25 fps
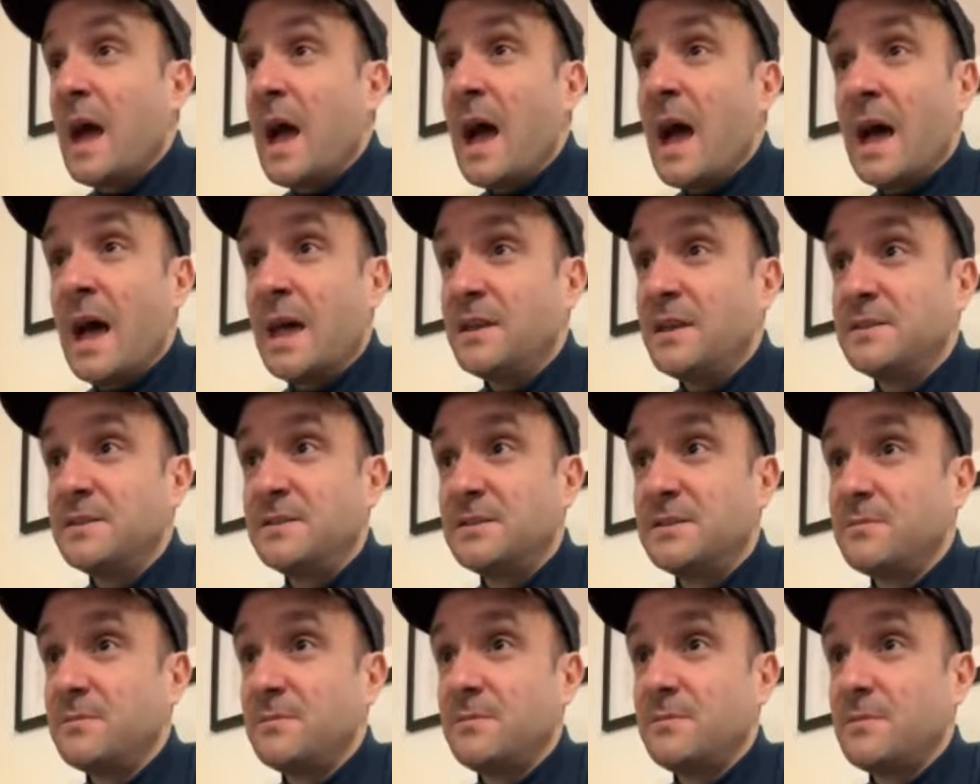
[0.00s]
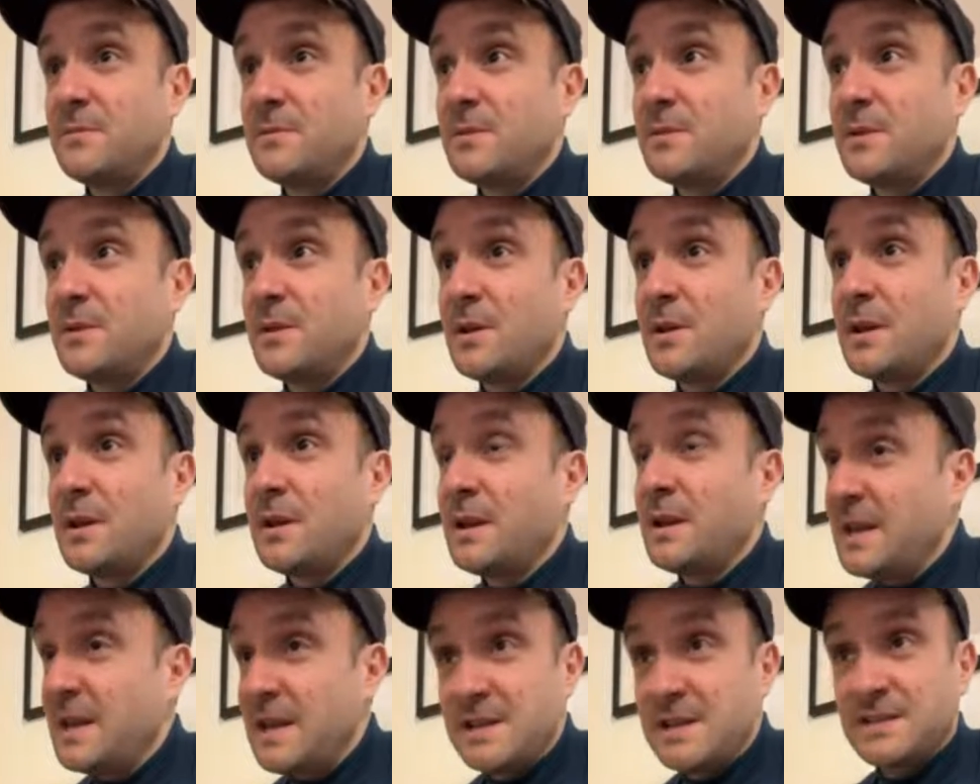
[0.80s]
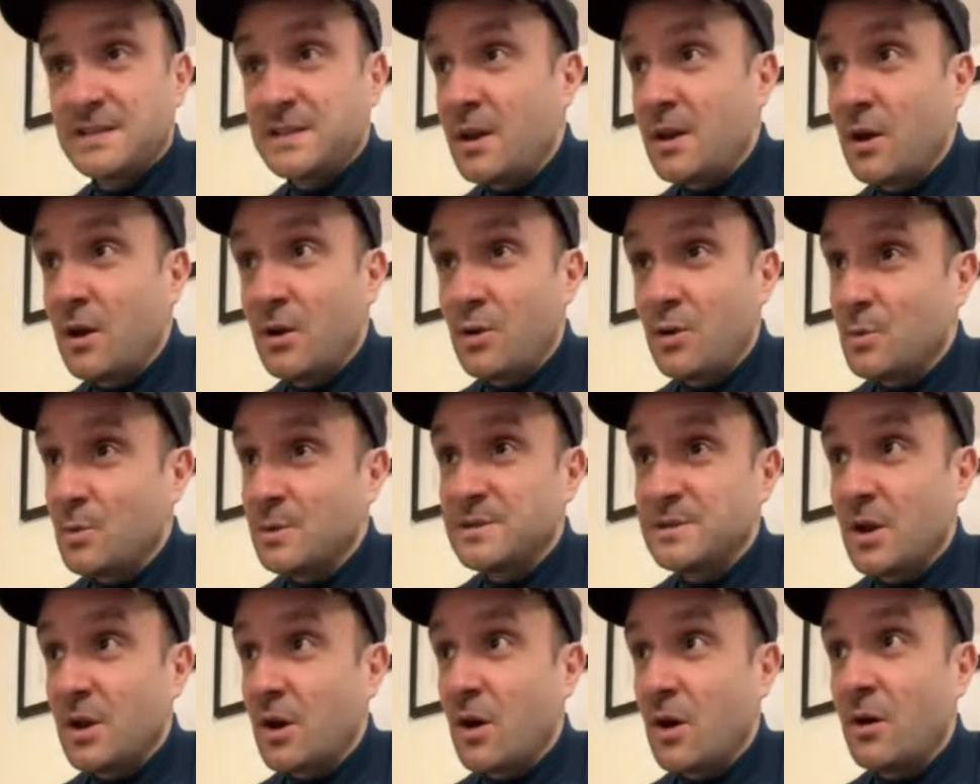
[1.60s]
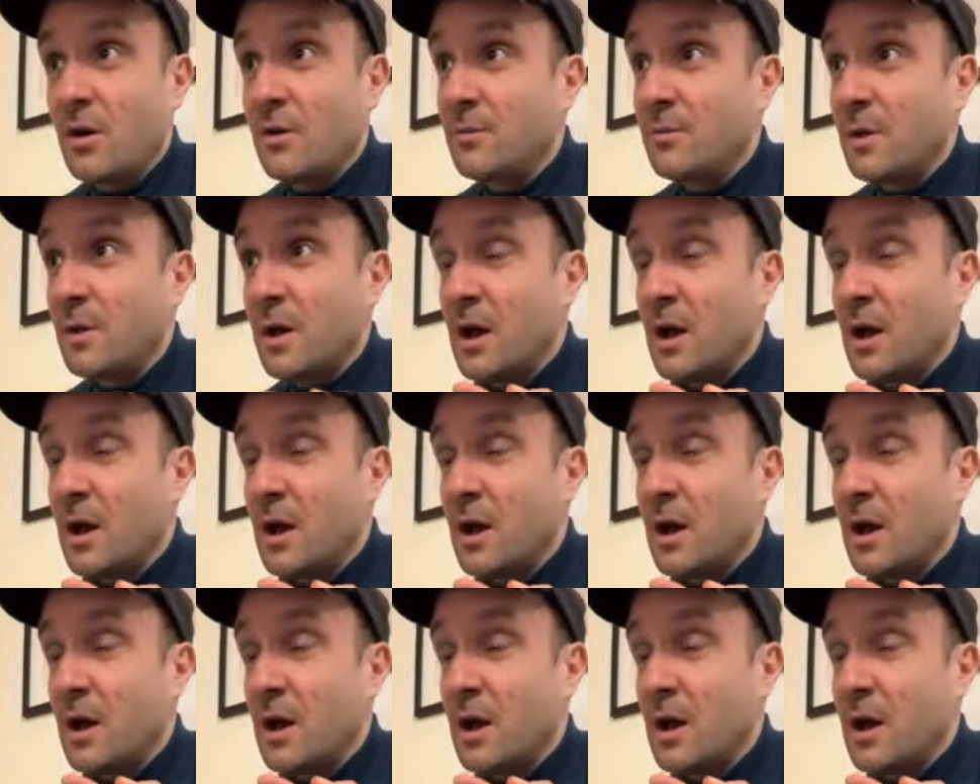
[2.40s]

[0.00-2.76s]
And Lisa, who is our